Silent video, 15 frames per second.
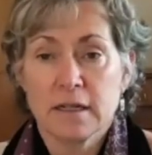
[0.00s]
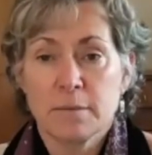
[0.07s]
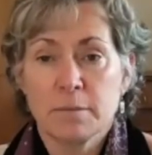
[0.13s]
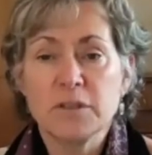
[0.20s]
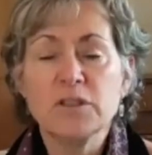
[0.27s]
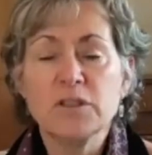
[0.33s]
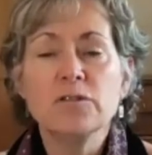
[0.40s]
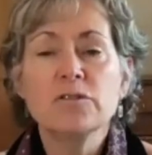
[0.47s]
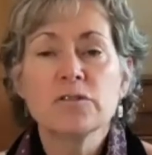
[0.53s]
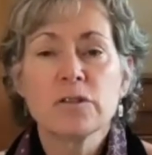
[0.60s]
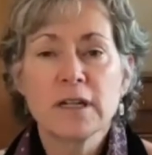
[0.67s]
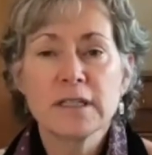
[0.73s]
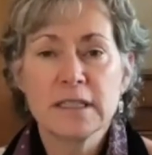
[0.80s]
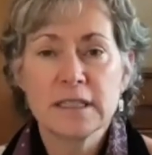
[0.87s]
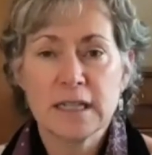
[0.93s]
But you
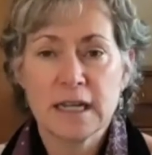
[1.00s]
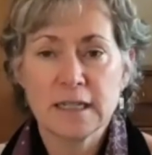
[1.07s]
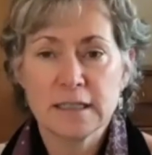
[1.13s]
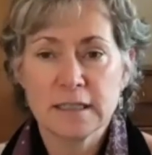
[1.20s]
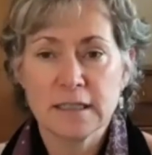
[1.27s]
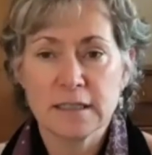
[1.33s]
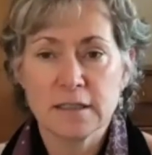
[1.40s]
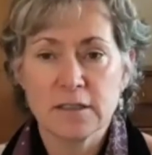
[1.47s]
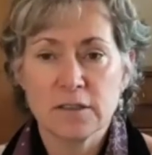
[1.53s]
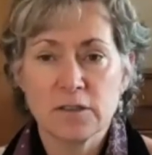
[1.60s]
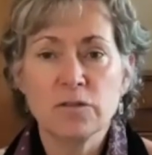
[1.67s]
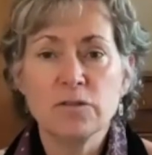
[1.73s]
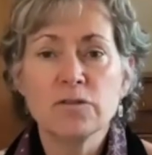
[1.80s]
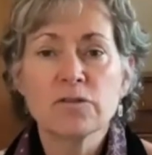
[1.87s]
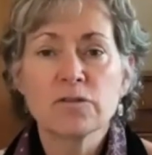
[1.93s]
trust essence.
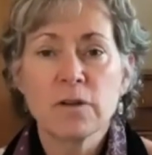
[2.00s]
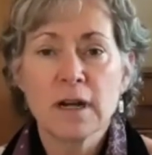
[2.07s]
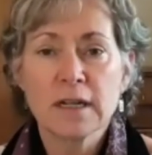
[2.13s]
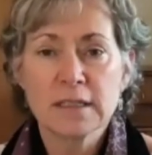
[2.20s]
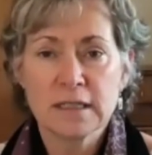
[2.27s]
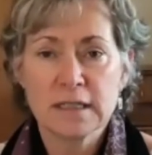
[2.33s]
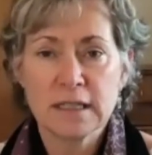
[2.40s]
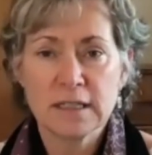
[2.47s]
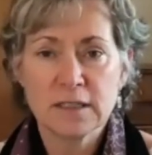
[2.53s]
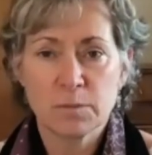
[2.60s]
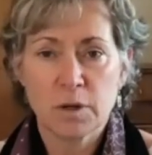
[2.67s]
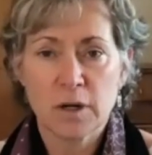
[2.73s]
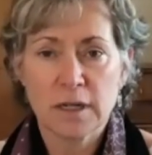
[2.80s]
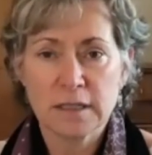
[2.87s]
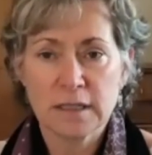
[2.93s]
You trust this
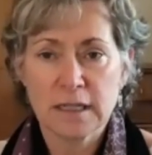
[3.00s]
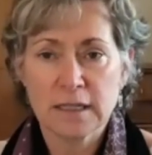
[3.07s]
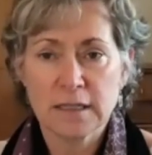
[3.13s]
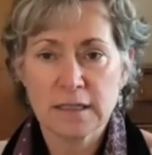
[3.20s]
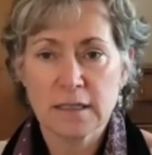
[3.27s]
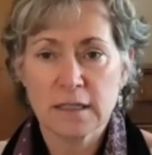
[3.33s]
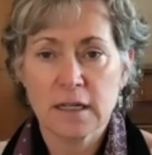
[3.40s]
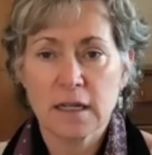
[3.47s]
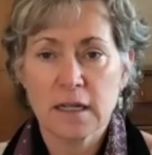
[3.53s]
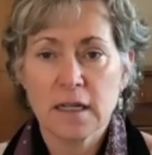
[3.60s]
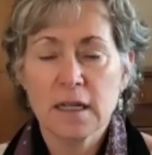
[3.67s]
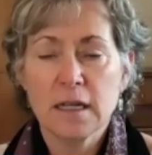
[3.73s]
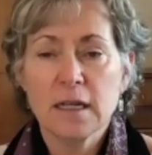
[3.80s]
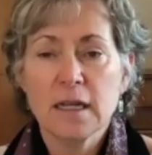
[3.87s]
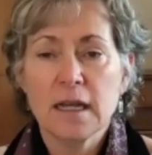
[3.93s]
process.
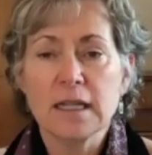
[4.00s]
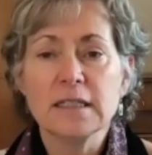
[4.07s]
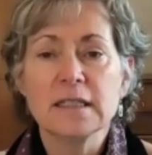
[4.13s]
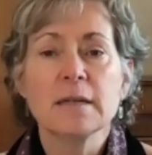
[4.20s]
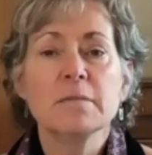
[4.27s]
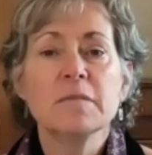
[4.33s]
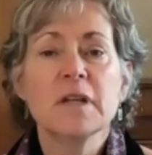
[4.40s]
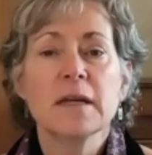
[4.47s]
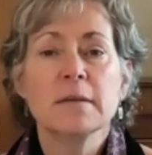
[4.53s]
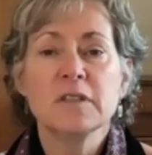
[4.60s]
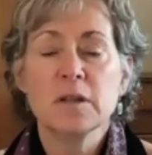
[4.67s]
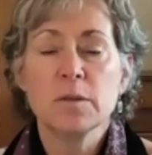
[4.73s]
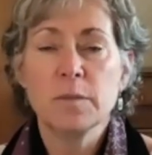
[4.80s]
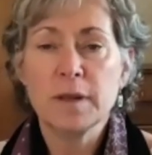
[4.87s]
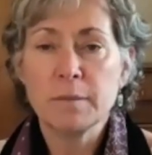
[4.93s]
And sometimes
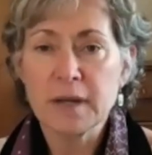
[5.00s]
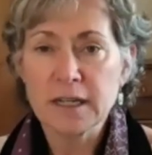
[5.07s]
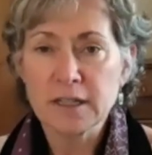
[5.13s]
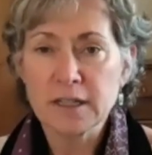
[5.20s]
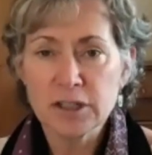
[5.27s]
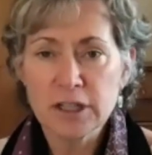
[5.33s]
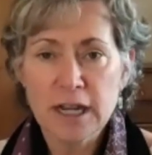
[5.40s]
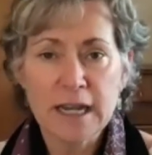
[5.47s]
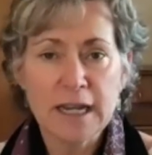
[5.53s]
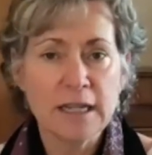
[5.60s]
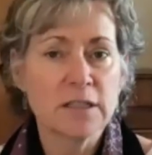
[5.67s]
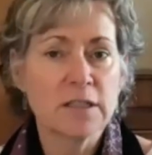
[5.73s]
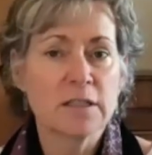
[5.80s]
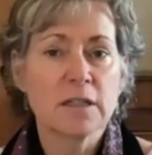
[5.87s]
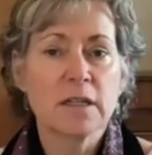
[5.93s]
there'll be big
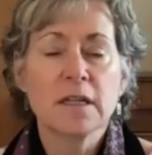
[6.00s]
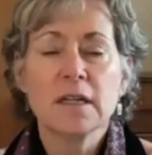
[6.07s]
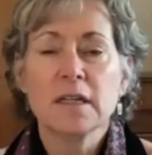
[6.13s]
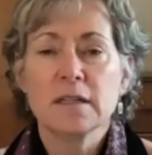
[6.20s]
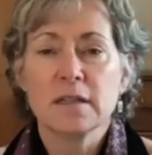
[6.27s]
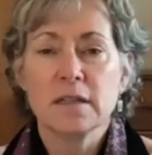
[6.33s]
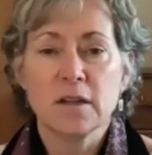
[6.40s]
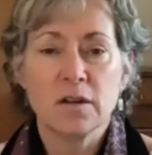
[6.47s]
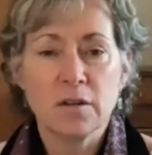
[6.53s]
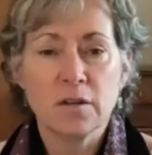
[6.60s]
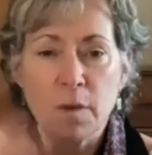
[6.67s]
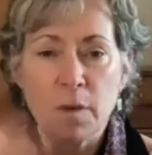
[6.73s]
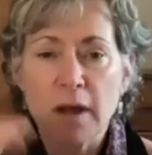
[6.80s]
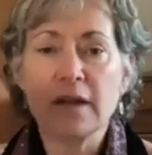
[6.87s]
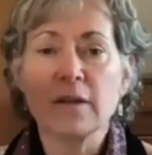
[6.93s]
shakes. The
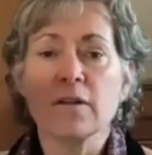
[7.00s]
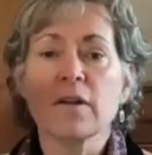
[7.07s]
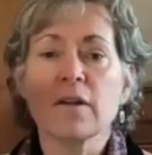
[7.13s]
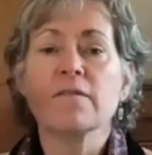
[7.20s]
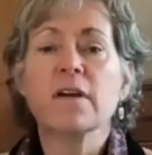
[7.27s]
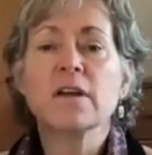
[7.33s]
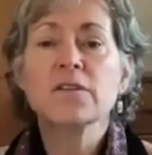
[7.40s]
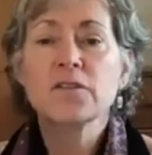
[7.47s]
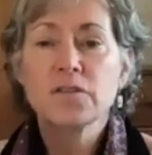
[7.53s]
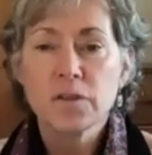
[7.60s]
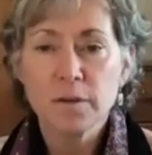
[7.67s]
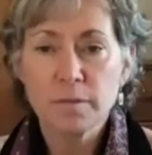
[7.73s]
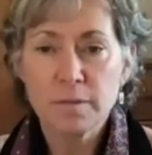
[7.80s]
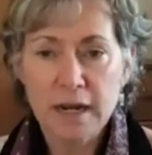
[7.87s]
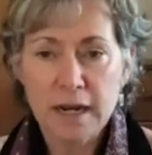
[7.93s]
body will convulse for
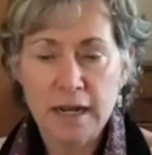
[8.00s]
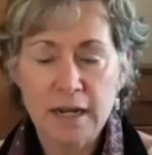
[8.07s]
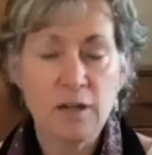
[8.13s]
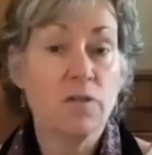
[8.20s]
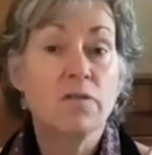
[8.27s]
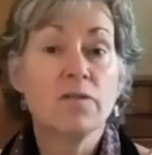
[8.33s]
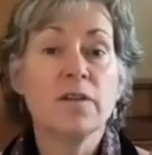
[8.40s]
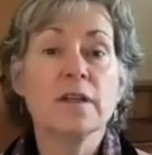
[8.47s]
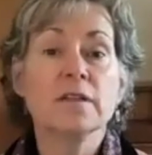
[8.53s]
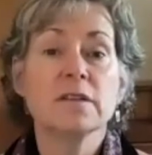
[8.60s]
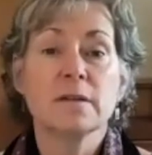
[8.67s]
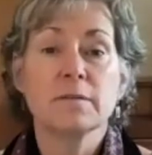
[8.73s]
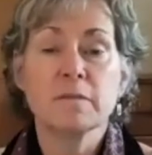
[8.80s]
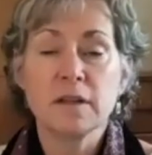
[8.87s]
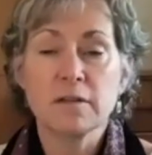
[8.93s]
a minute and you'll feel
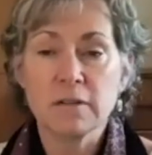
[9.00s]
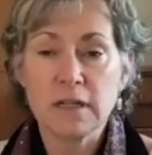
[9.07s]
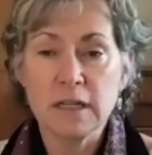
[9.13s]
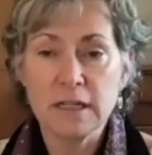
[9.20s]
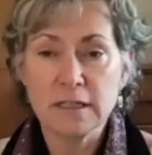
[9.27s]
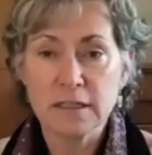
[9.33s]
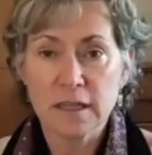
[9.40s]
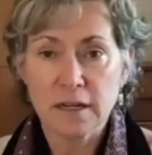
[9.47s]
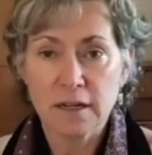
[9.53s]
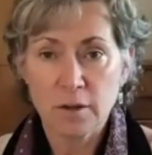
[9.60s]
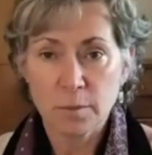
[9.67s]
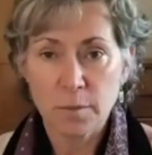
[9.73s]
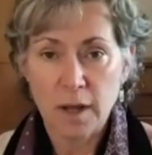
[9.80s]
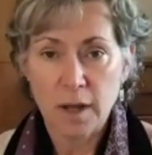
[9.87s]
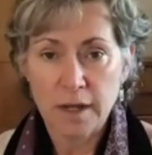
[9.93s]
something release out of your
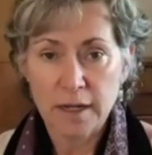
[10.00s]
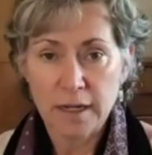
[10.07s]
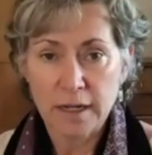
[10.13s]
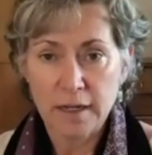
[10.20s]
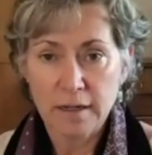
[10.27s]
body.